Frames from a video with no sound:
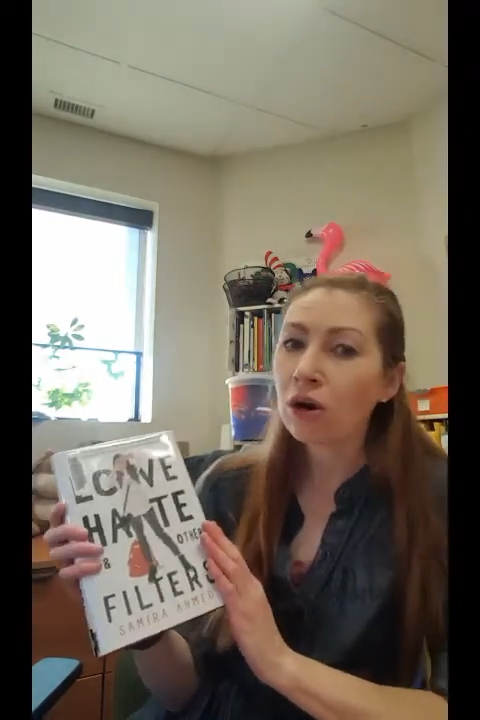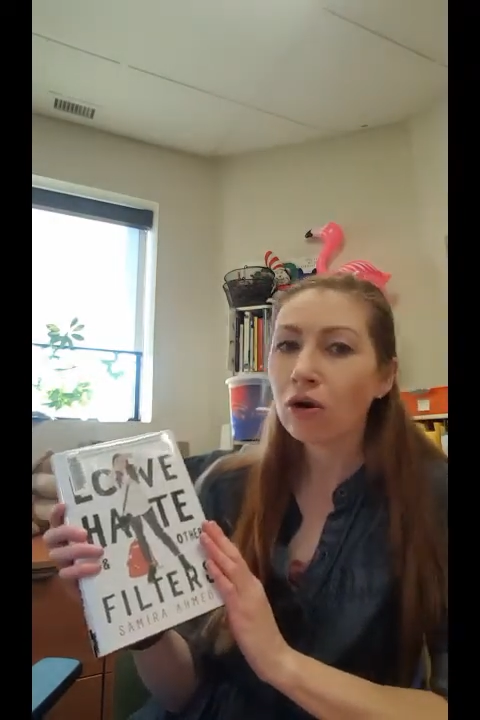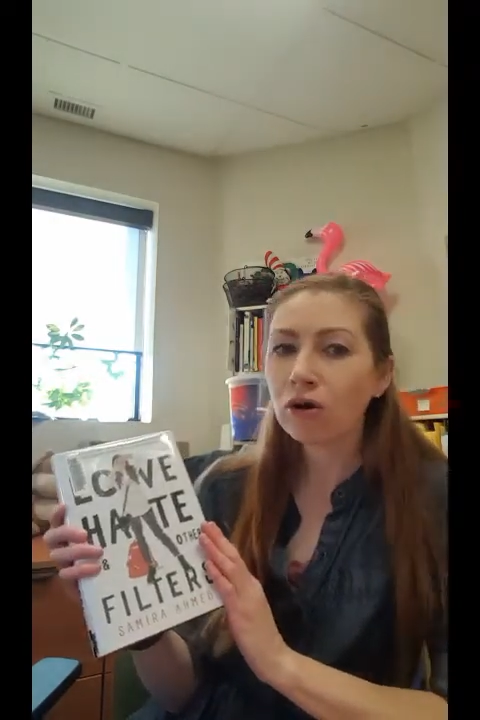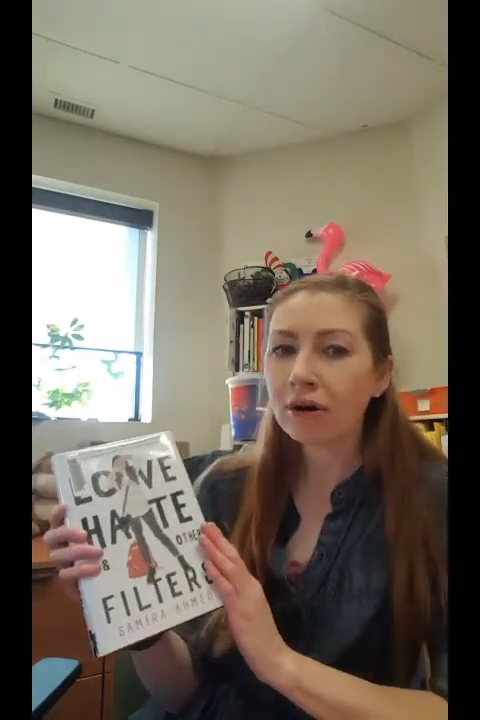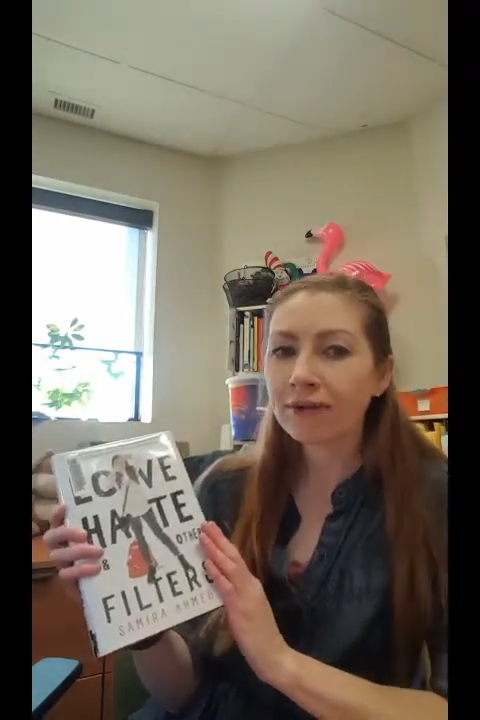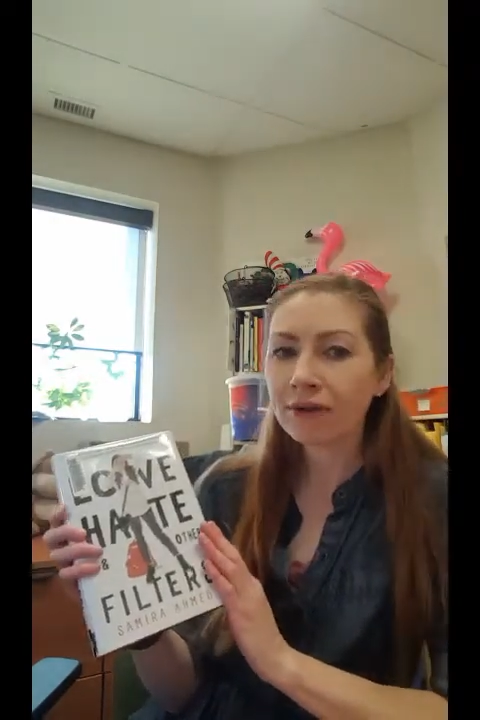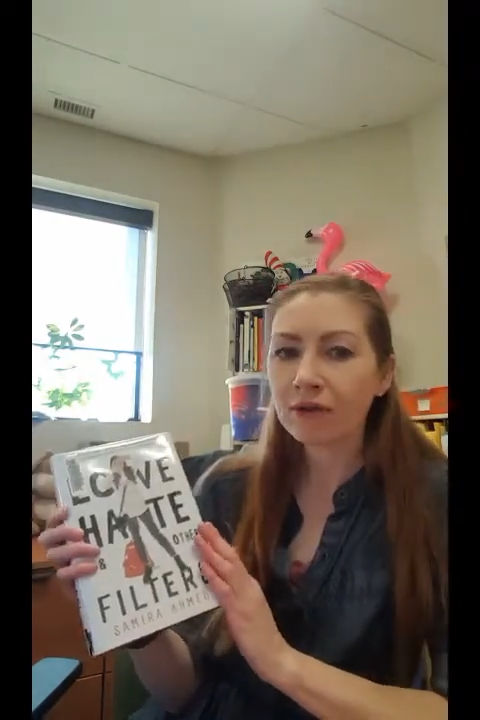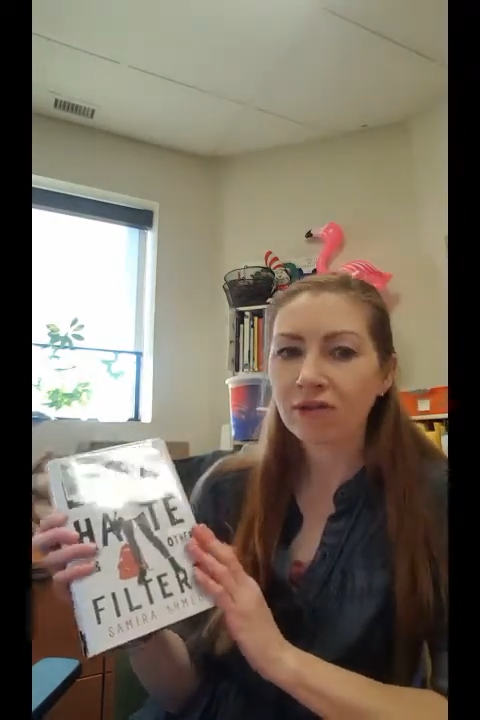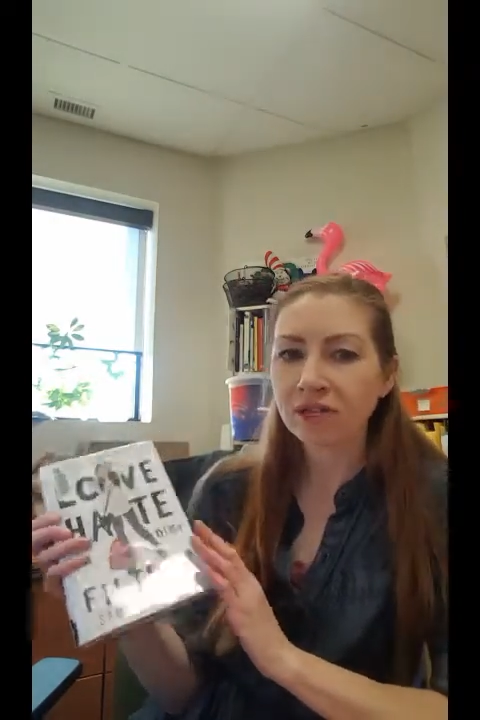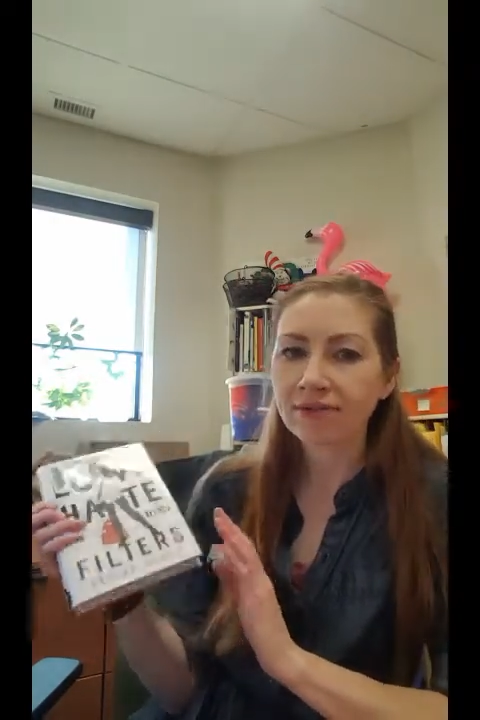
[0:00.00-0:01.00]
Or if
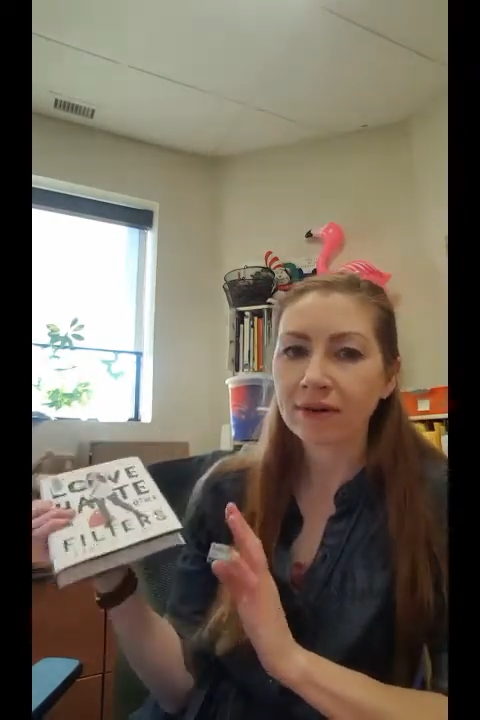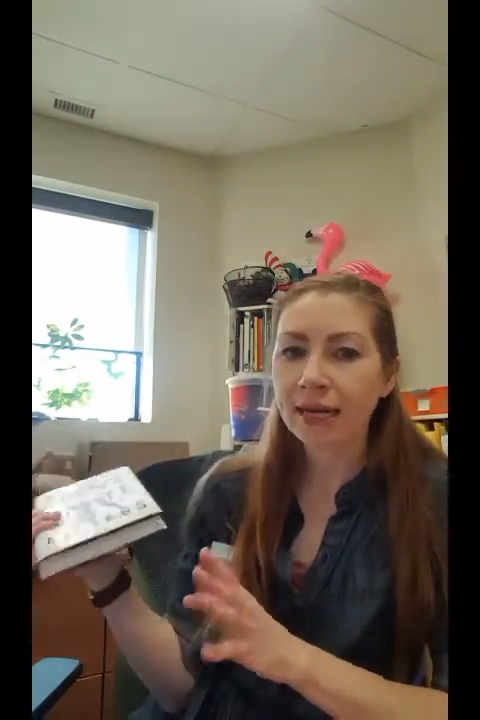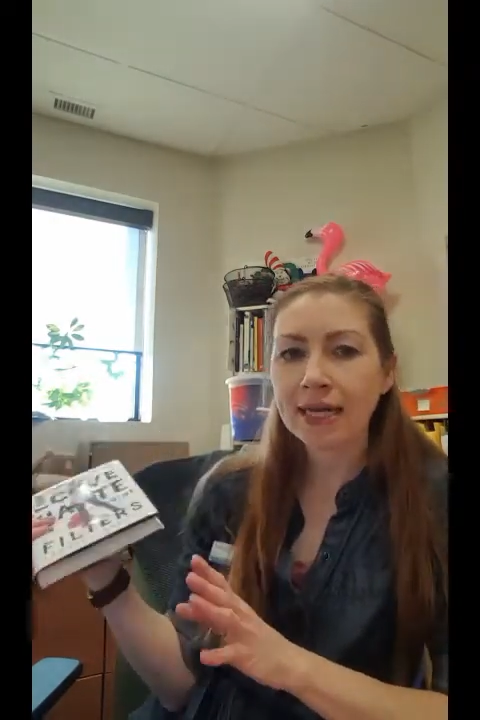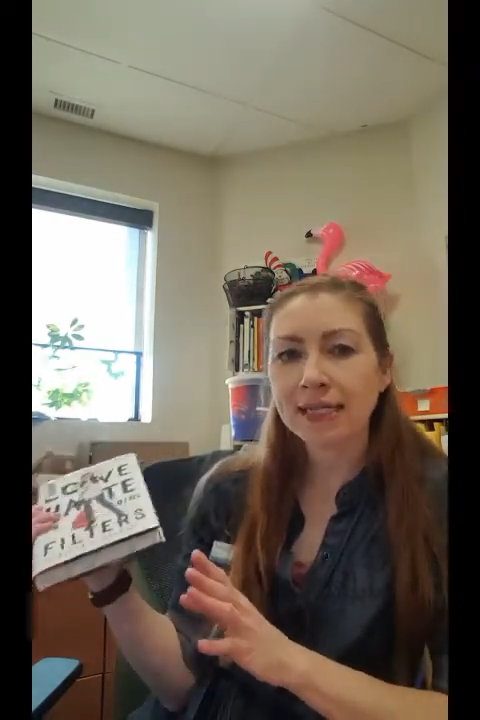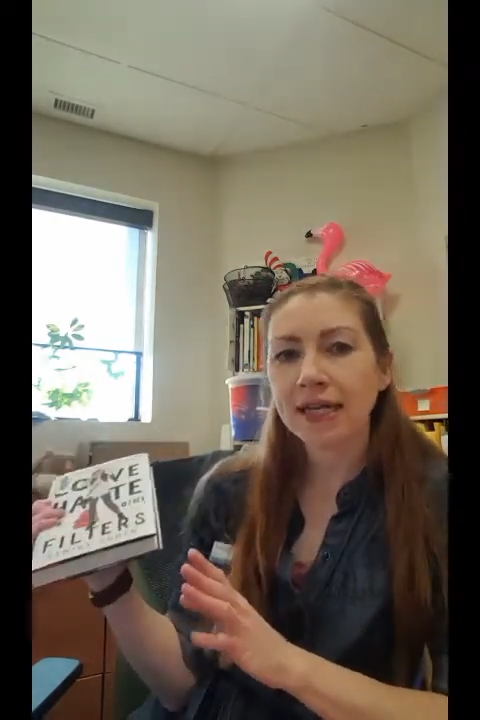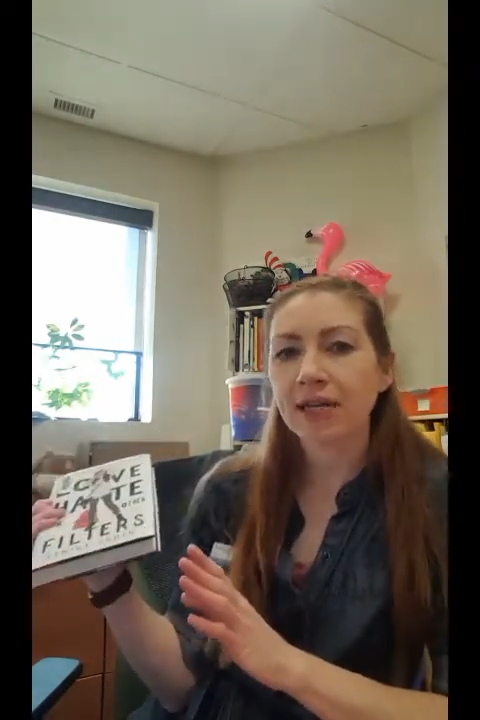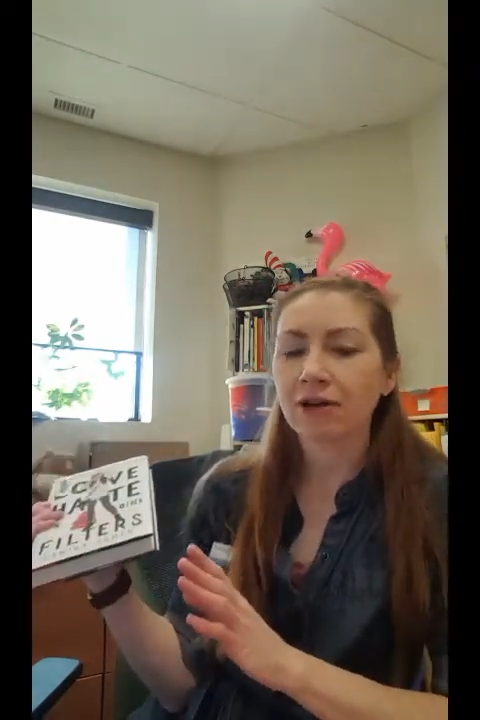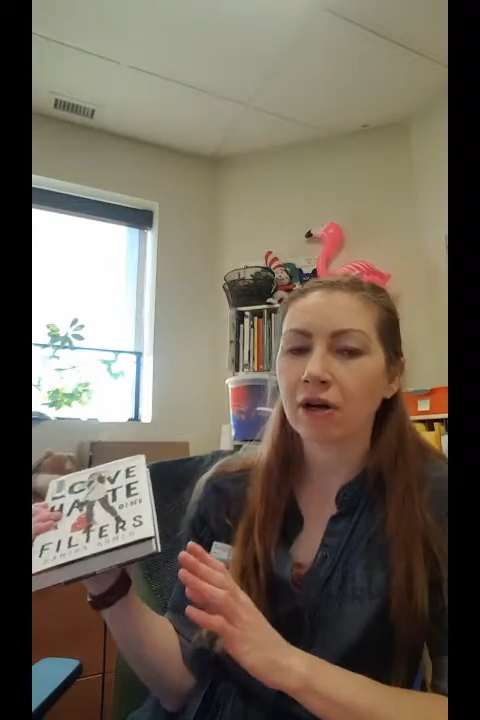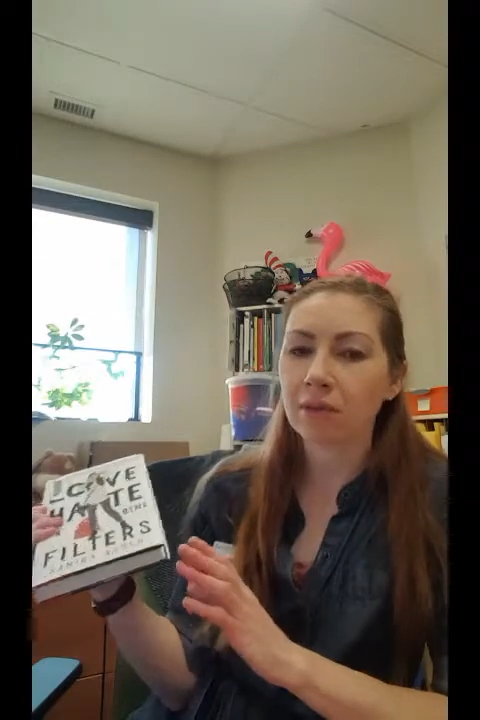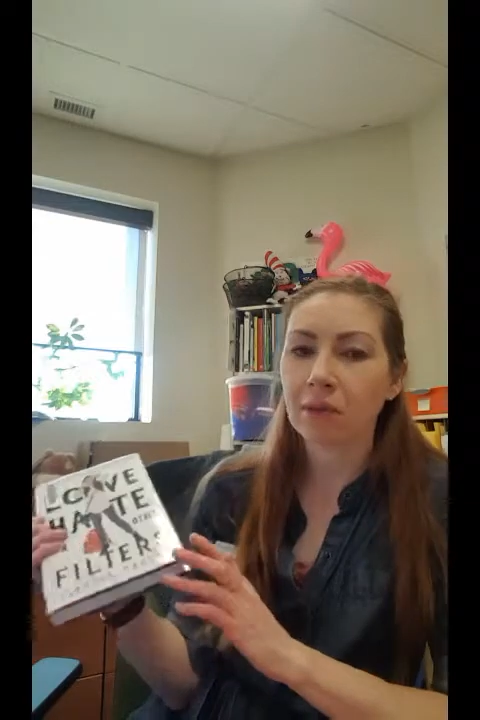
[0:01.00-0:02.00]
you just feel lazy and
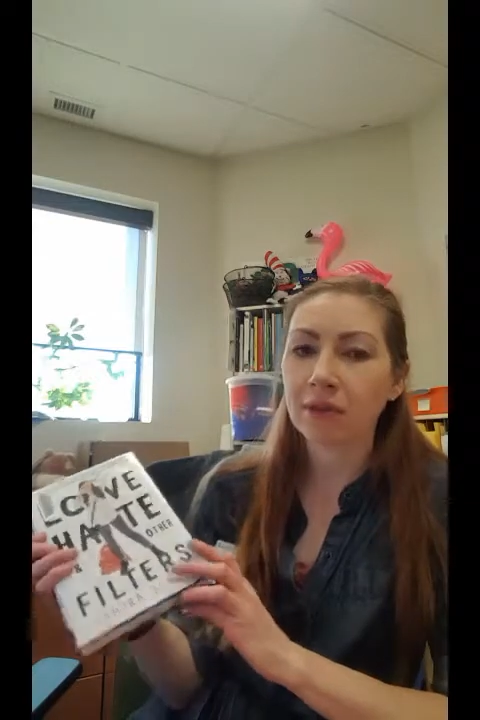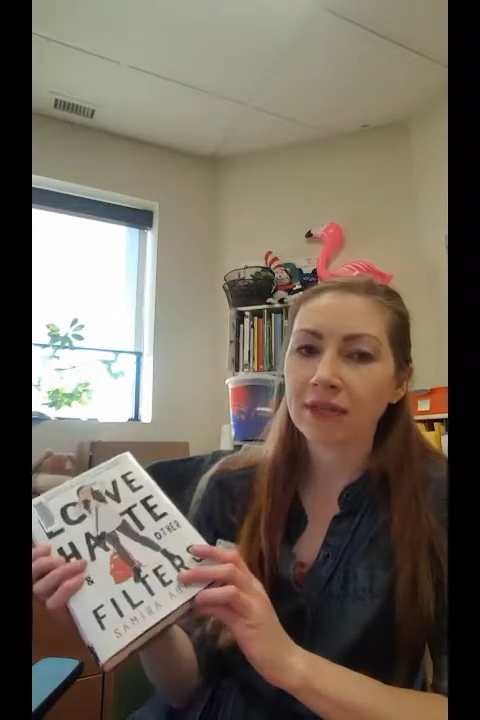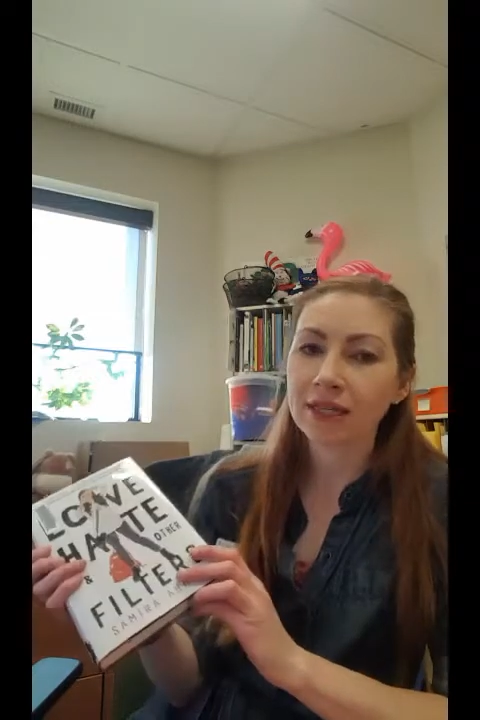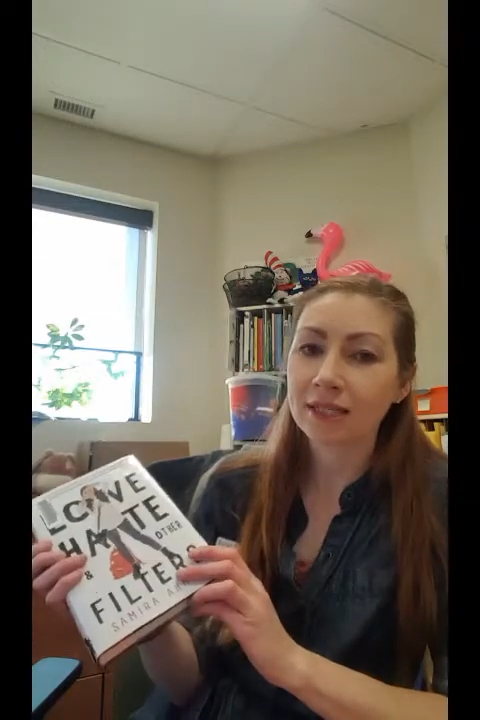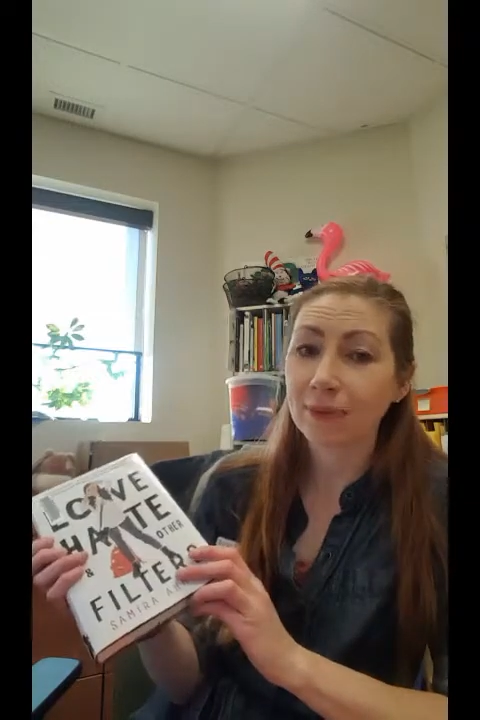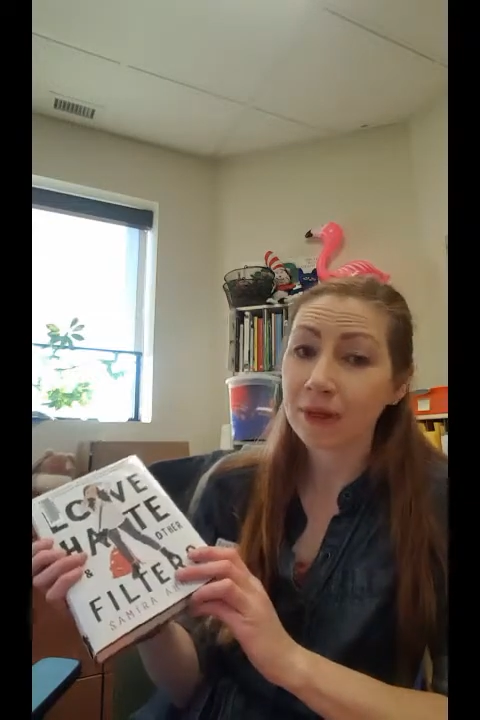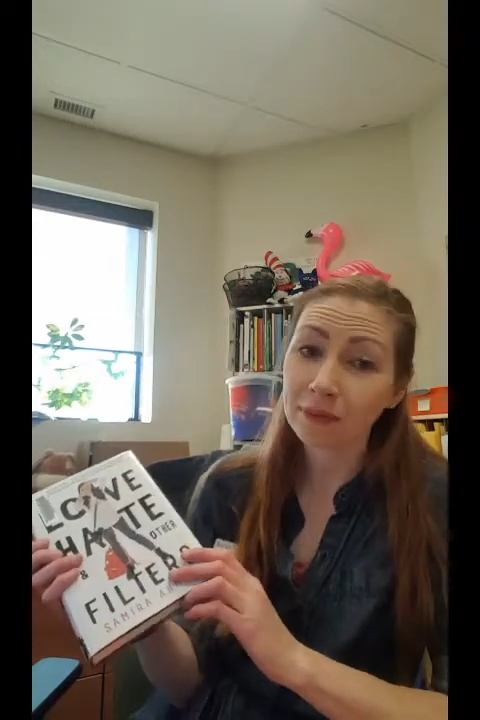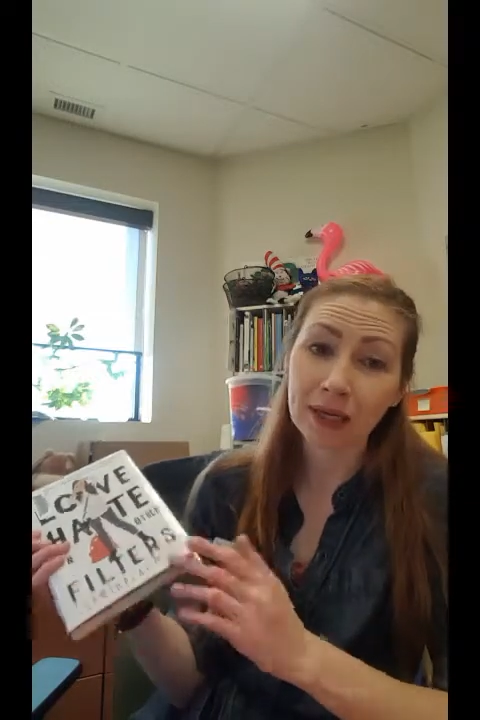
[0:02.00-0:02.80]
you can't be bothered this month,